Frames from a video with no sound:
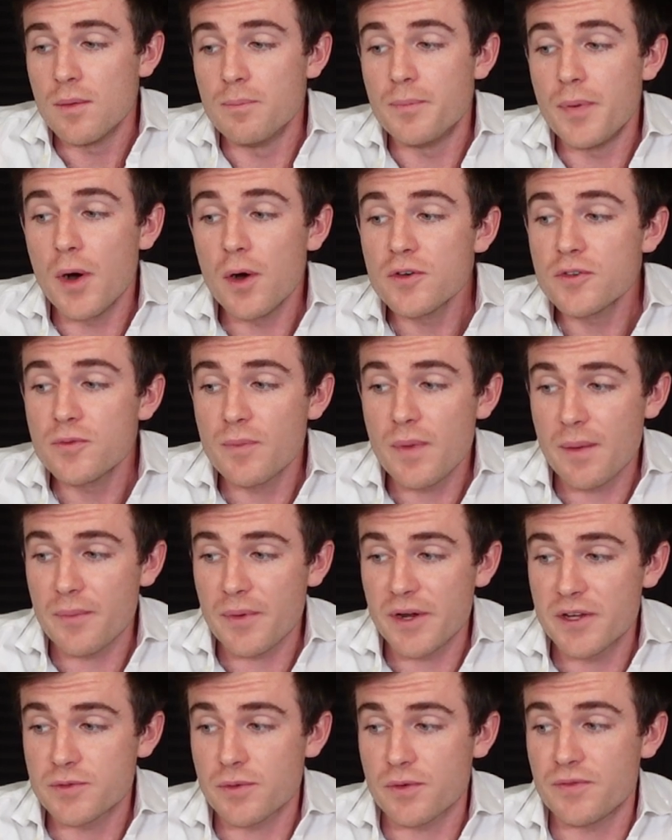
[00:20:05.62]
both
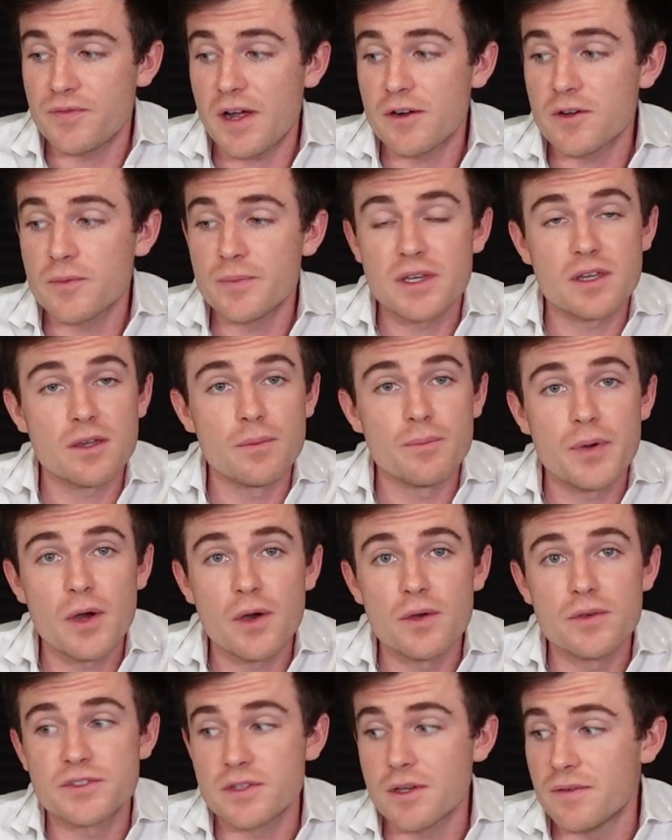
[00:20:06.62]
membranes were found to be
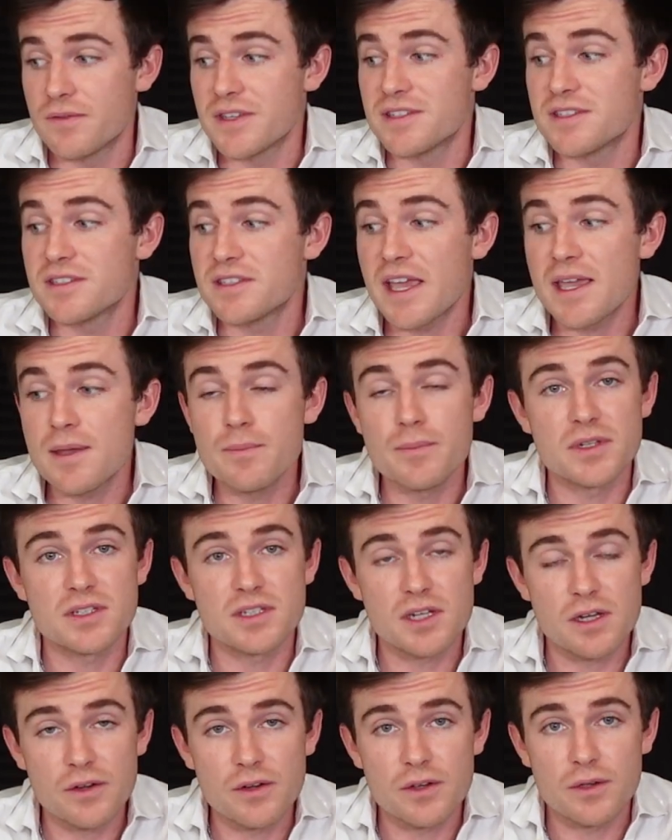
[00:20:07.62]
composed of the same
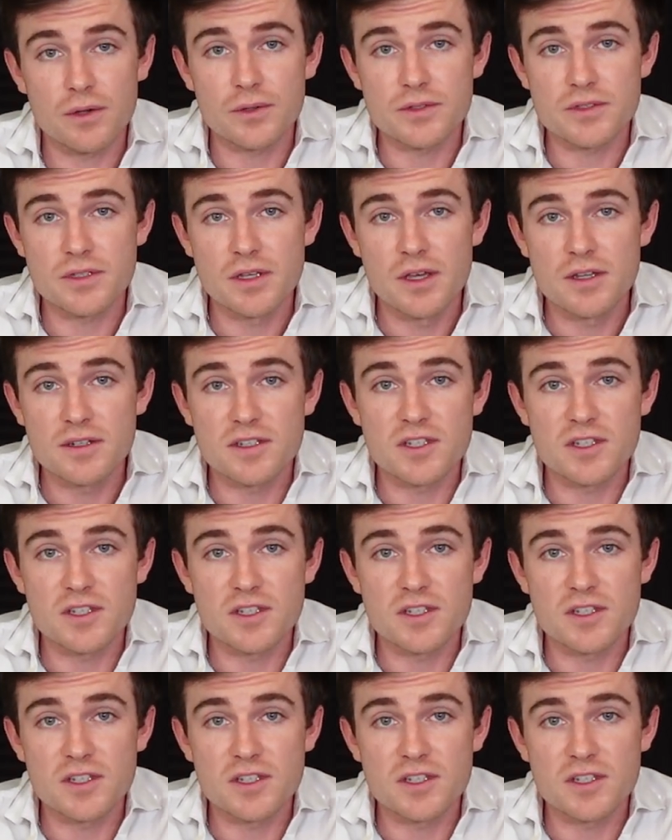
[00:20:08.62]
materials